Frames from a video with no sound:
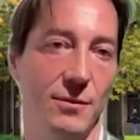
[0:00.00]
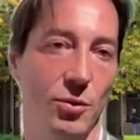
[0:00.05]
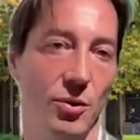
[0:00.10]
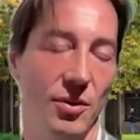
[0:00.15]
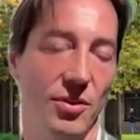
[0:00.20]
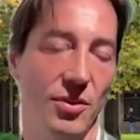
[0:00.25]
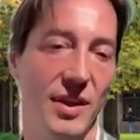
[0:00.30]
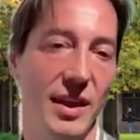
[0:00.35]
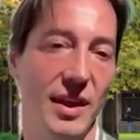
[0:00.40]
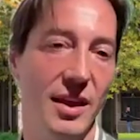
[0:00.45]

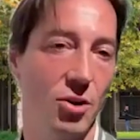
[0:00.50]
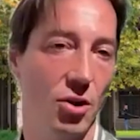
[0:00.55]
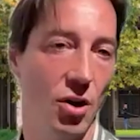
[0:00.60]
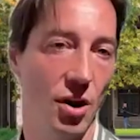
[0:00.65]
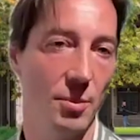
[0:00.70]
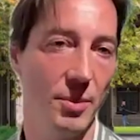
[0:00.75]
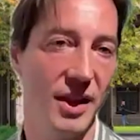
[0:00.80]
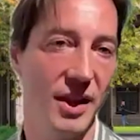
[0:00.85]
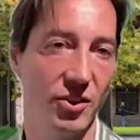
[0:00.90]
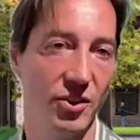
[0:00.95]
for the
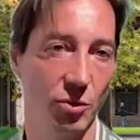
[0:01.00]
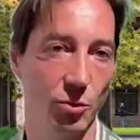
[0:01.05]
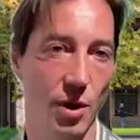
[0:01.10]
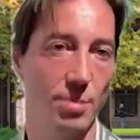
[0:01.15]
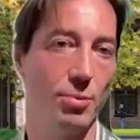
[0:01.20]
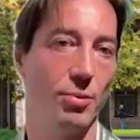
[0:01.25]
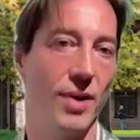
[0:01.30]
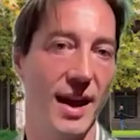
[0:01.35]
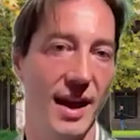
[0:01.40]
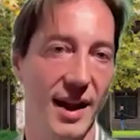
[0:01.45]
economy to
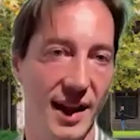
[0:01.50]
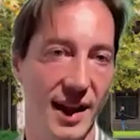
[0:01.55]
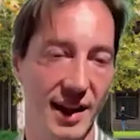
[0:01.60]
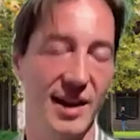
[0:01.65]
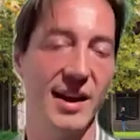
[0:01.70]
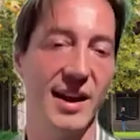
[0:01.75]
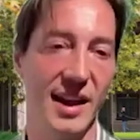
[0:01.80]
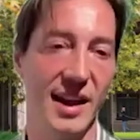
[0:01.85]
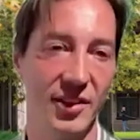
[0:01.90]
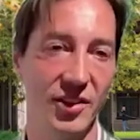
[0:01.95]
operate in
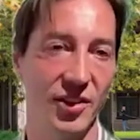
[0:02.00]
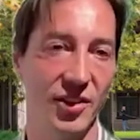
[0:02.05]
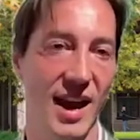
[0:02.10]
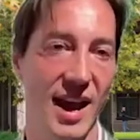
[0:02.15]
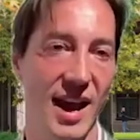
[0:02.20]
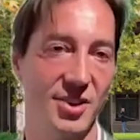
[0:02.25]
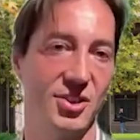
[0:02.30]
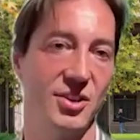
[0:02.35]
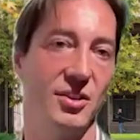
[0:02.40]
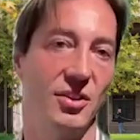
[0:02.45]
an
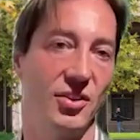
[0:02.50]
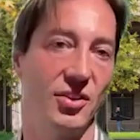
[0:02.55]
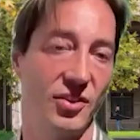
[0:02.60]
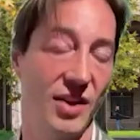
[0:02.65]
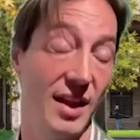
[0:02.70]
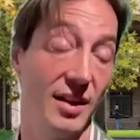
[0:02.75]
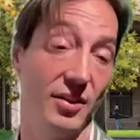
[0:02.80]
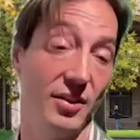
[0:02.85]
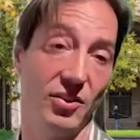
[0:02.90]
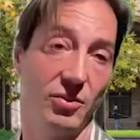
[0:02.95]
international
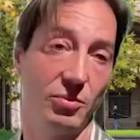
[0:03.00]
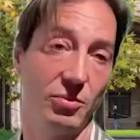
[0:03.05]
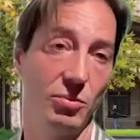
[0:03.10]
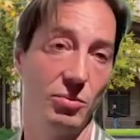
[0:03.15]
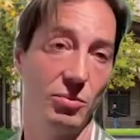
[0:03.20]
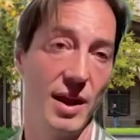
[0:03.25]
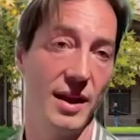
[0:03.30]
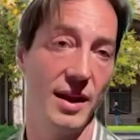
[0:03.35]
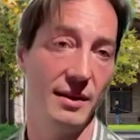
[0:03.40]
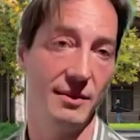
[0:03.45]
sense
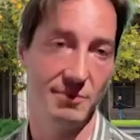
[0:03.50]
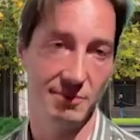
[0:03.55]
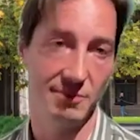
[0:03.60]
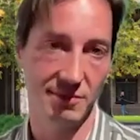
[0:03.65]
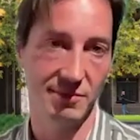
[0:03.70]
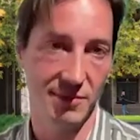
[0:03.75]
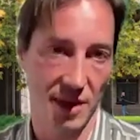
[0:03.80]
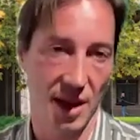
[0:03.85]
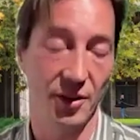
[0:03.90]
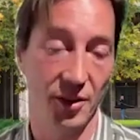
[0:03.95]
when
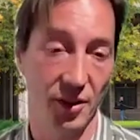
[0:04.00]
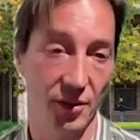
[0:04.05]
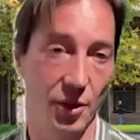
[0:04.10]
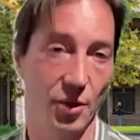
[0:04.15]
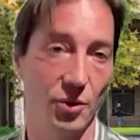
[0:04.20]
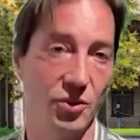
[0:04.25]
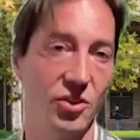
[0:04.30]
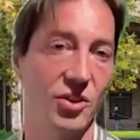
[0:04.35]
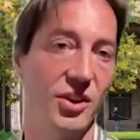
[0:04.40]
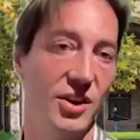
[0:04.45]
under
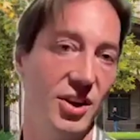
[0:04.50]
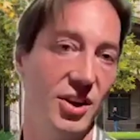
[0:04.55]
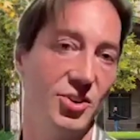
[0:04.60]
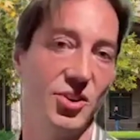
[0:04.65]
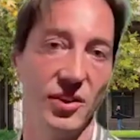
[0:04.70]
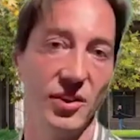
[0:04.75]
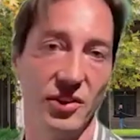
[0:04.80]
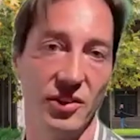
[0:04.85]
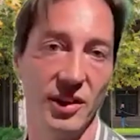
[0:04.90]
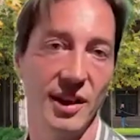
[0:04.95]
those
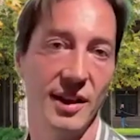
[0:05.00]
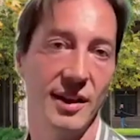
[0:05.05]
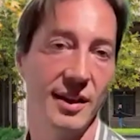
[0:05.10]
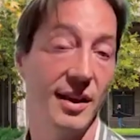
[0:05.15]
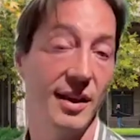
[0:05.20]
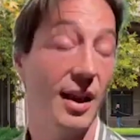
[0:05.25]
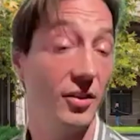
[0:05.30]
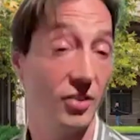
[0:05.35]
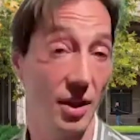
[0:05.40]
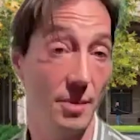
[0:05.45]
conditions.
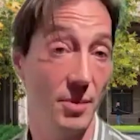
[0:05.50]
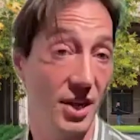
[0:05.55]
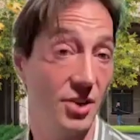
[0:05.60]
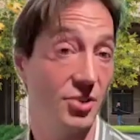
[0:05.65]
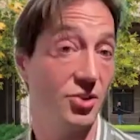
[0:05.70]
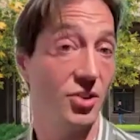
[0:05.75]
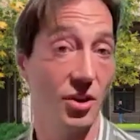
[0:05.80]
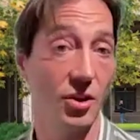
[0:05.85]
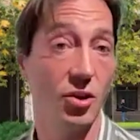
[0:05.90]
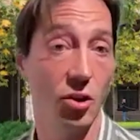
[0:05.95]
As I
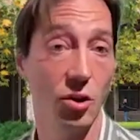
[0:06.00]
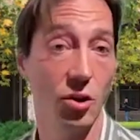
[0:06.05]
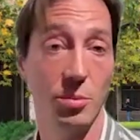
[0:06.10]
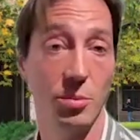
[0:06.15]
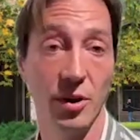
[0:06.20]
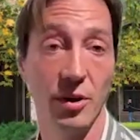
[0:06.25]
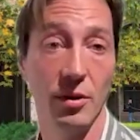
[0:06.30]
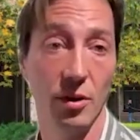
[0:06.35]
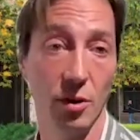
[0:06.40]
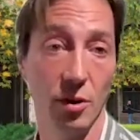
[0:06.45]
mentioned,
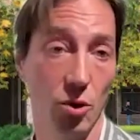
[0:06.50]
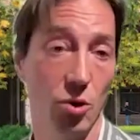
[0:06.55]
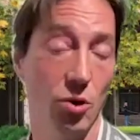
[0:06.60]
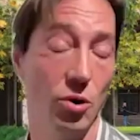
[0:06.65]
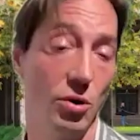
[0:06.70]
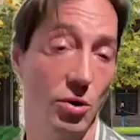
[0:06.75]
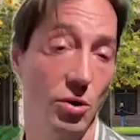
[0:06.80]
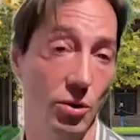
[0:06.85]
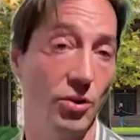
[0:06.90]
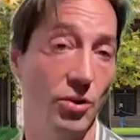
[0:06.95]
Cuban
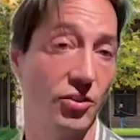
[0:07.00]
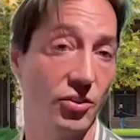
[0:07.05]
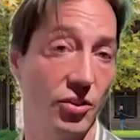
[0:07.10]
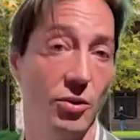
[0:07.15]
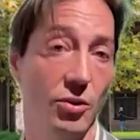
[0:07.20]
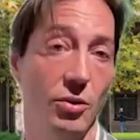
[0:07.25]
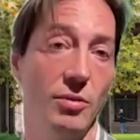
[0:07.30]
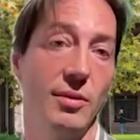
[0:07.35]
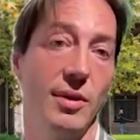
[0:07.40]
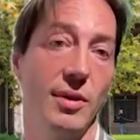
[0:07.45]
law
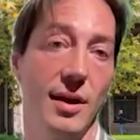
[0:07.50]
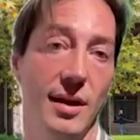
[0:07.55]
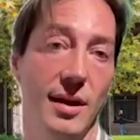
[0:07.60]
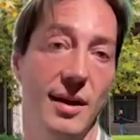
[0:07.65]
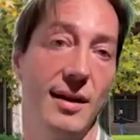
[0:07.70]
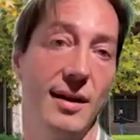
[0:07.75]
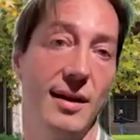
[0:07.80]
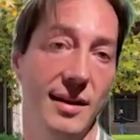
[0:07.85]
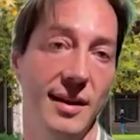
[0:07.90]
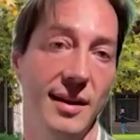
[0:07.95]
also
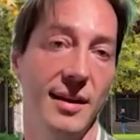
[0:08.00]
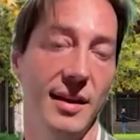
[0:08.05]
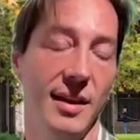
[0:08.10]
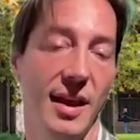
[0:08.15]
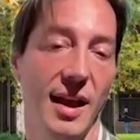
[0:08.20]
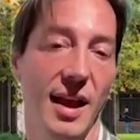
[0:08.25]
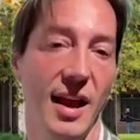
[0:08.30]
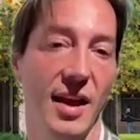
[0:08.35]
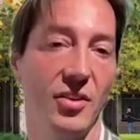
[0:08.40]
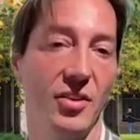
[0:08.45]
uh,
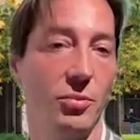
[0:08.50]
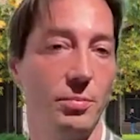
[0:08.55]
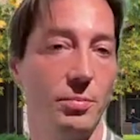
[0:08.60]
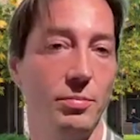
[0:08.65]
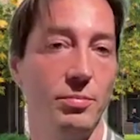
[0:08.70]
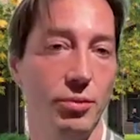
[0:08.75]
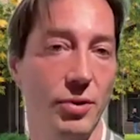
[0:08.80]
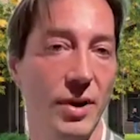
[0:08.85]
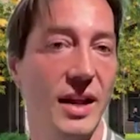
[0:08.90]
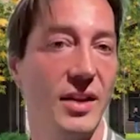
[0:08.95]
has
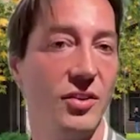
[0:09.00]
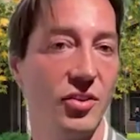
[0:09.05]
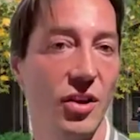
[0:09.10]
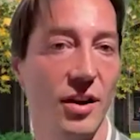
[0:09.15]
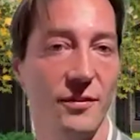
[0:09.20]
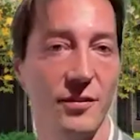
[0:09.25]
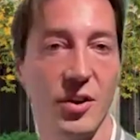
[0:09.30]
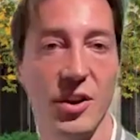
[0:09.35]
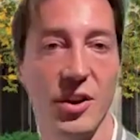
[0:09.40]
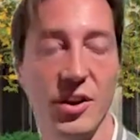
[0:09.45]
pretty
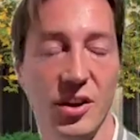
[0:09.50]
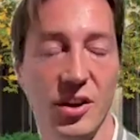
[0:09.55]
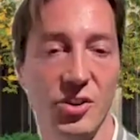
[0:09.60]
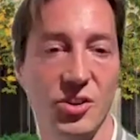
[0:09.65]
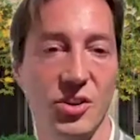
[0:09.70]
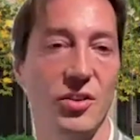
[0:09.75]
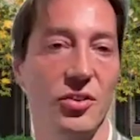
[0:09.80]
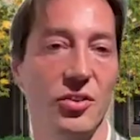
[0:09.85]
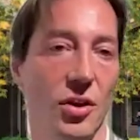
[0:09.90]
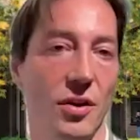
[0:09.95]
tough
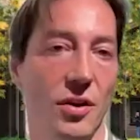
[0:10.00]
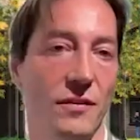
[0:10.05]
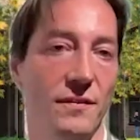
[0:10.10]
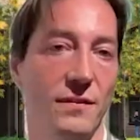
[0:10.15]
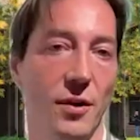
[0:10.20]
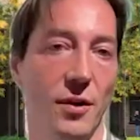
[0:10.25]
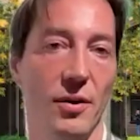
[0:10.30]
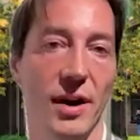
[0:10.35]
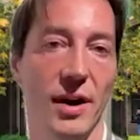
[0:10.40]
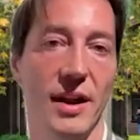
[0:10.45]
conditions on
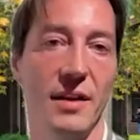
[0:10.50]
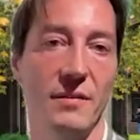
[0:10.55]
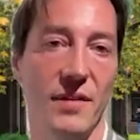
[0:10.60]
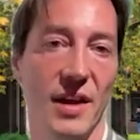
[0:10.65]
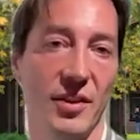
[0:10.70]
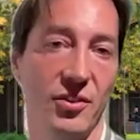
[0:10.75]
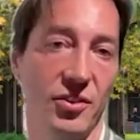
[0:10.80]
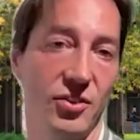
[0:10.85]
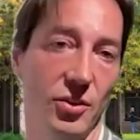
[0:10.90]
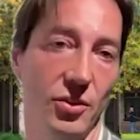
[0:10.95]
foreign
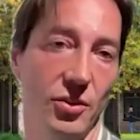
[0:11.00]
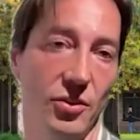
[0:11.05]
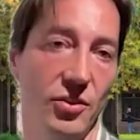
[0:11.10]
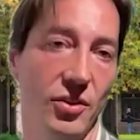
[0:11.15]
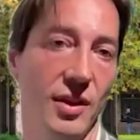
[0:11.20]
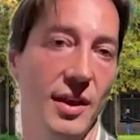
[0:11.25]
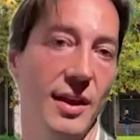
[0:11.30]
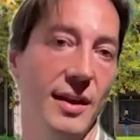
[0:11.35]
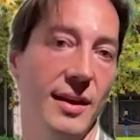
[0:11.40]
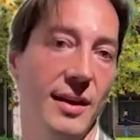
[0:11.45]

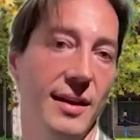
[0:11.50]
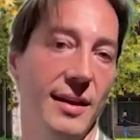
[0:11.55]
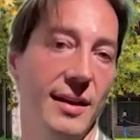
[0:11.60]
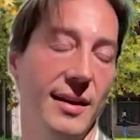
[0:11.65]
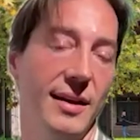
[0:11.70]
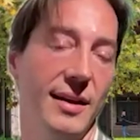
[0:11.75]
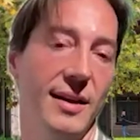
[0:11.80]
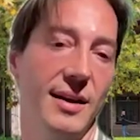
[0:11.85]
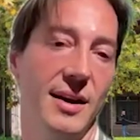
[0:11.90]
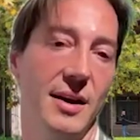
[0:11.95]
investors
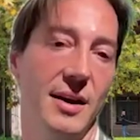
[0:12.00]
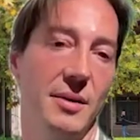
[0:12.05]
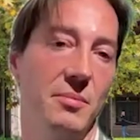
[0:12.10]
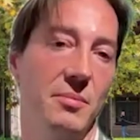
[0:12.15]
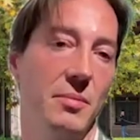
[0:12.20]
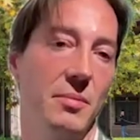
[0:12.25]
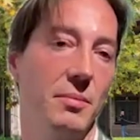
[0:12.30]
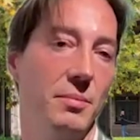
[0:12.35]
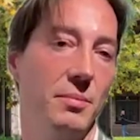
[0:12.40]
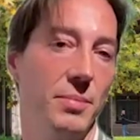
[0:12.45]

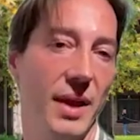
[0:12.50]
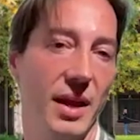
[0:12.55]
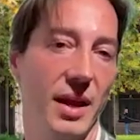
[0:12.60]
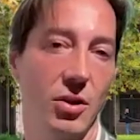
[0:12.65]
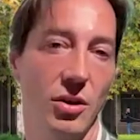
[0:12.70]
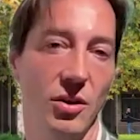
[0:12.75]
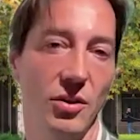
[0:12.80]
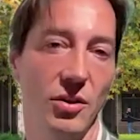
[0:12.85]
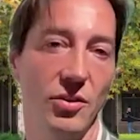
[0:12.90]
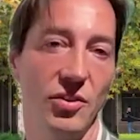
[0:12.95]
um,
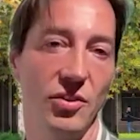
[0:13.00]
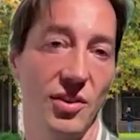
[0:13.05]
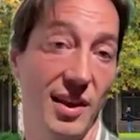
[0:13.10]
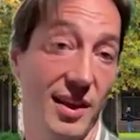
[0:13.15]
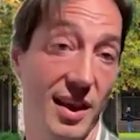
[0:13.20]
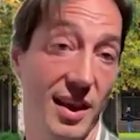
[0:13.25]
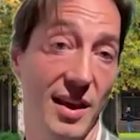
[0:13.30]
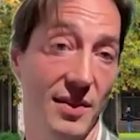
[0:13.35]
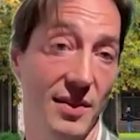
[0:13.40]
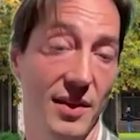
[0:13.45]
because,
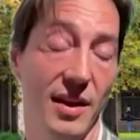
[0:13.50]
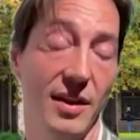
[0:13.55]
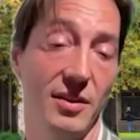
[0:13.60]
again,